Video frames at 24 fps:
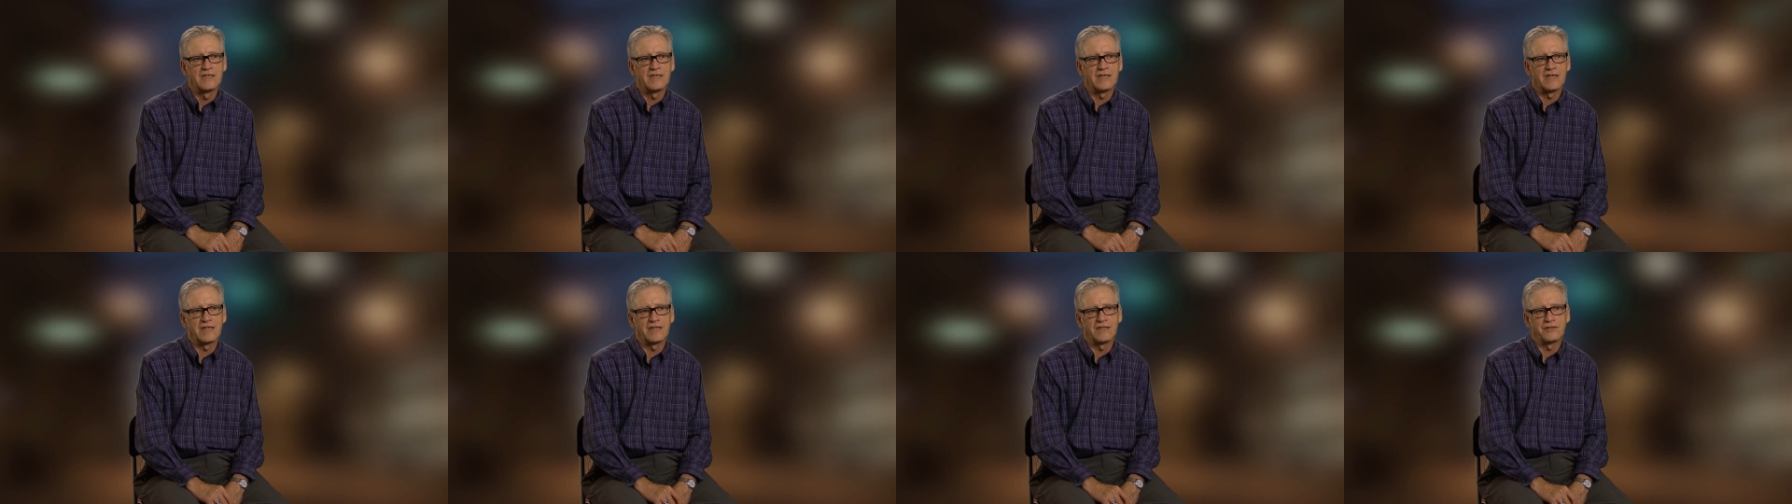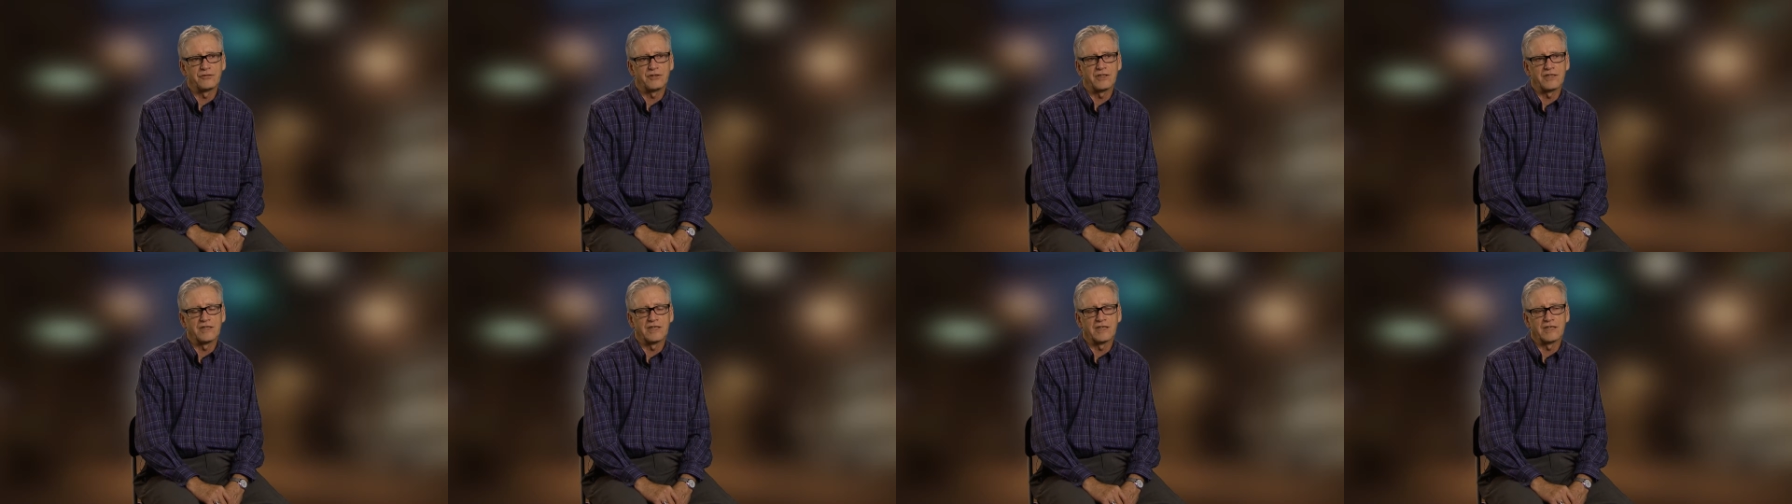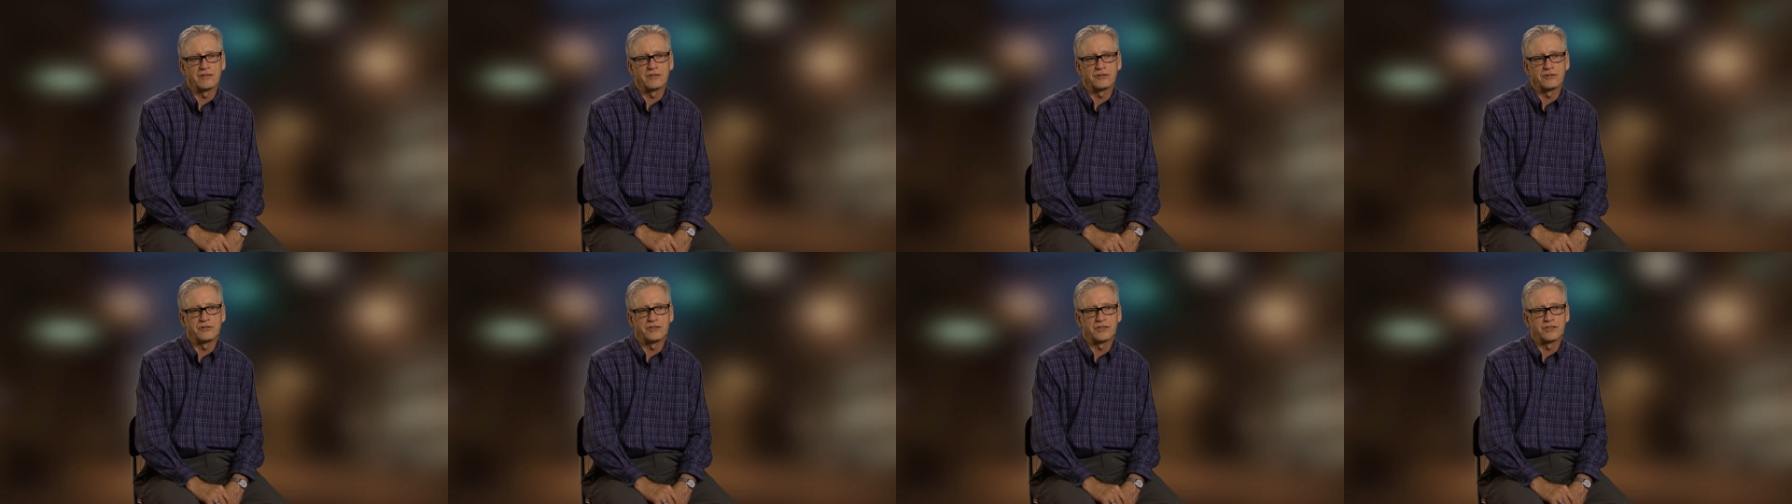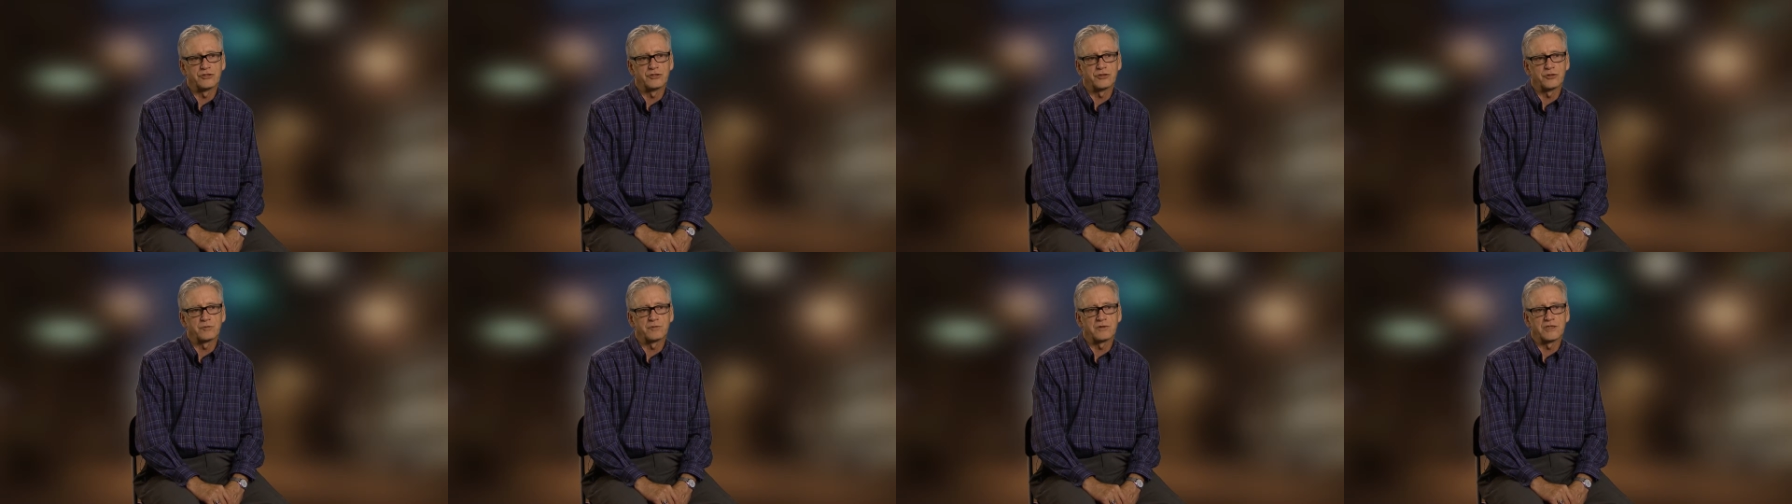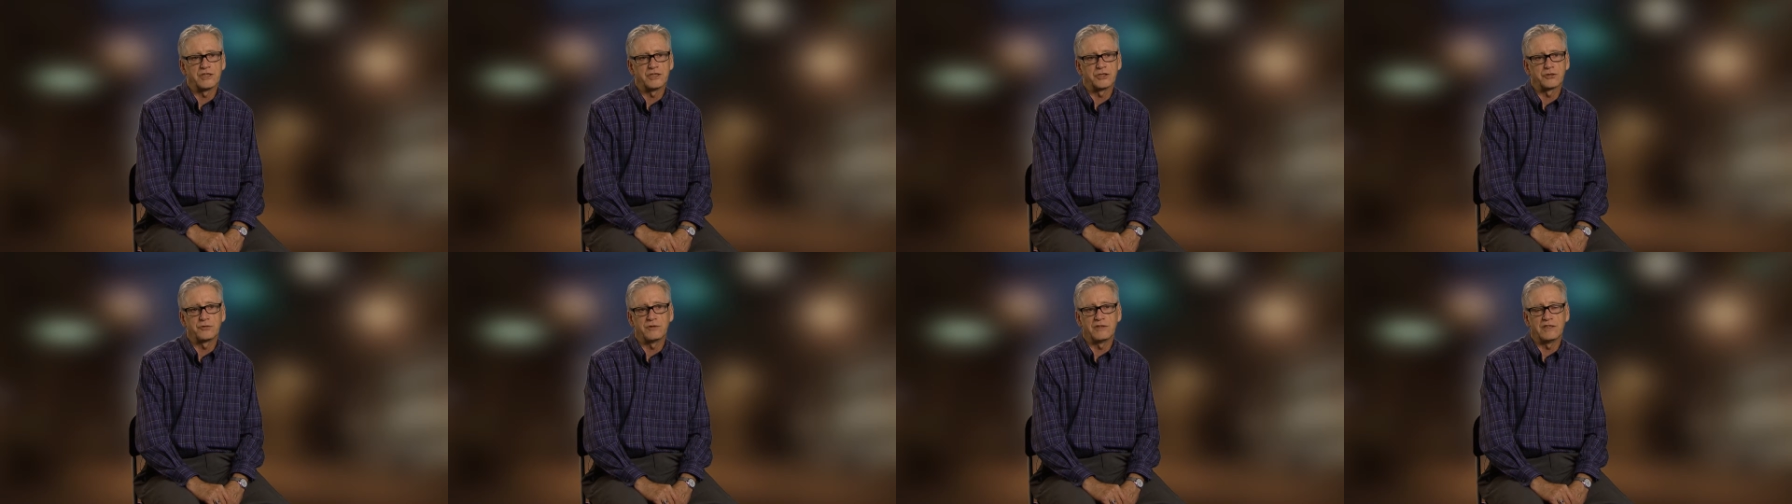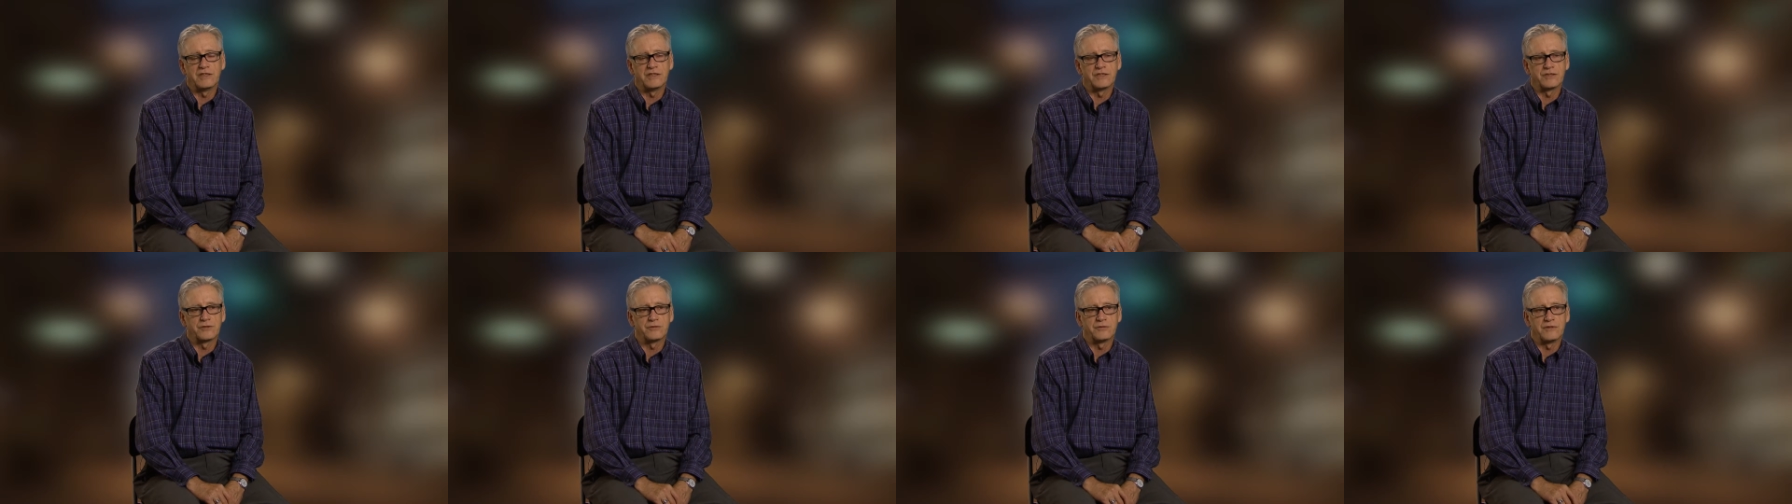And right now there is no place
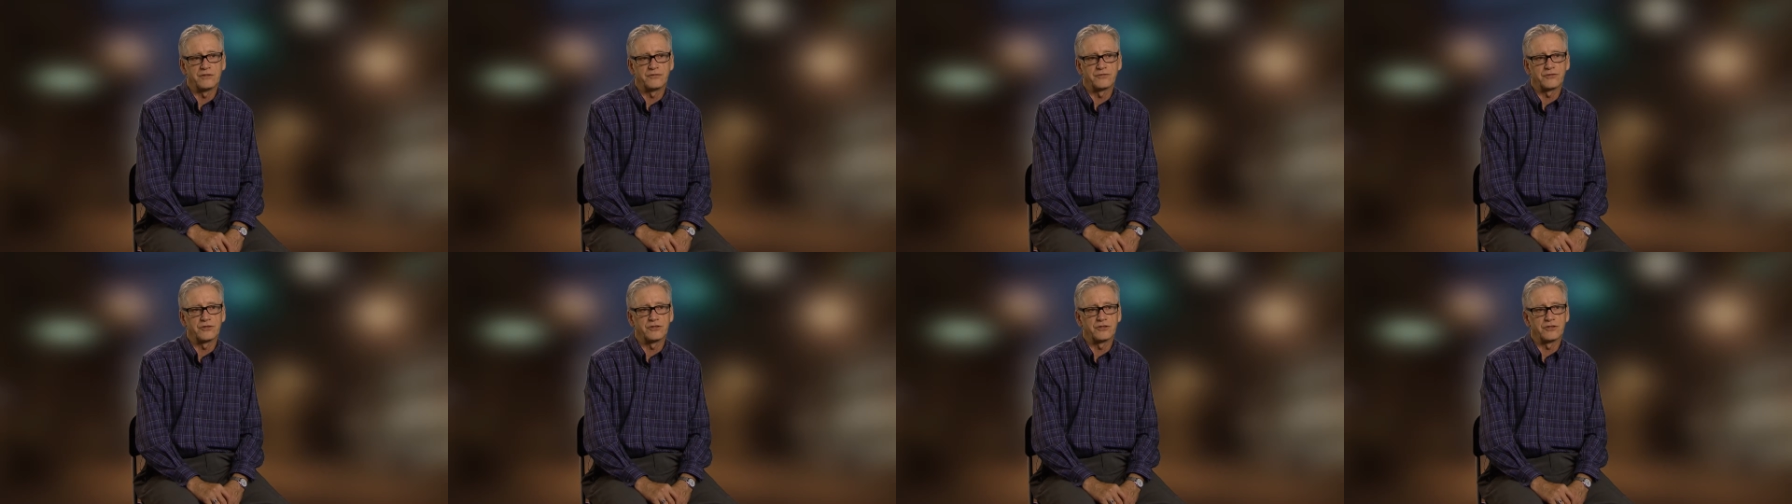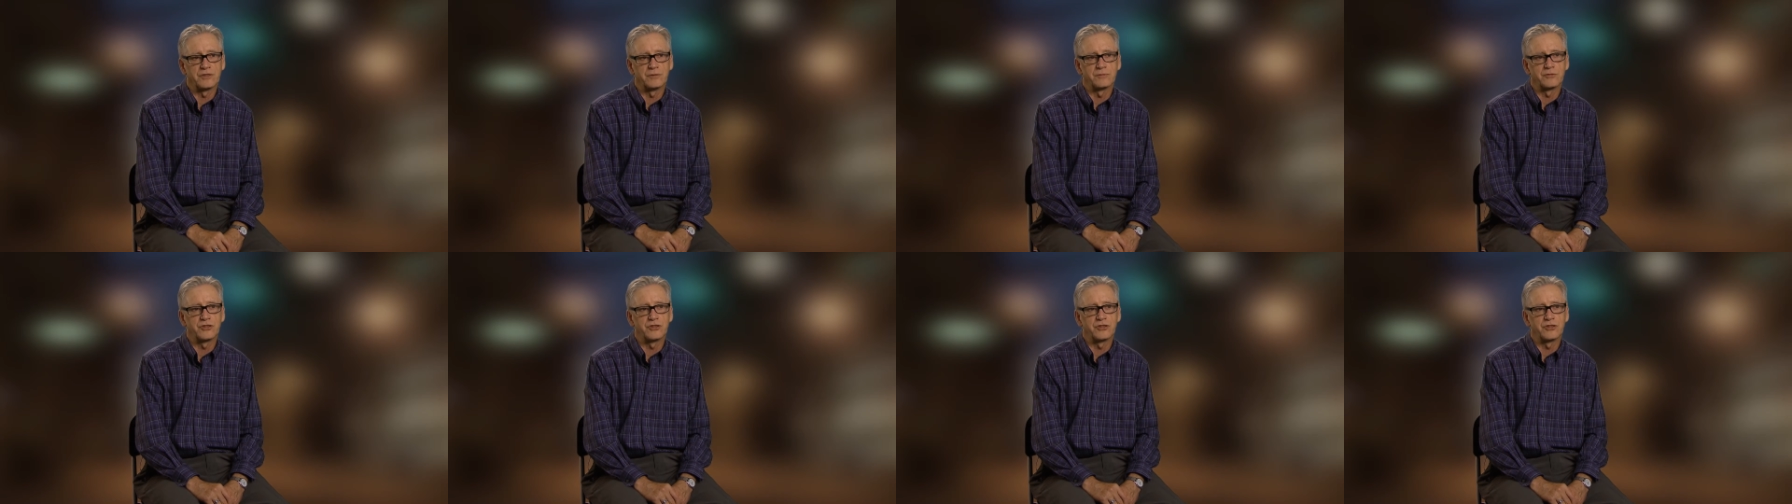really to refer them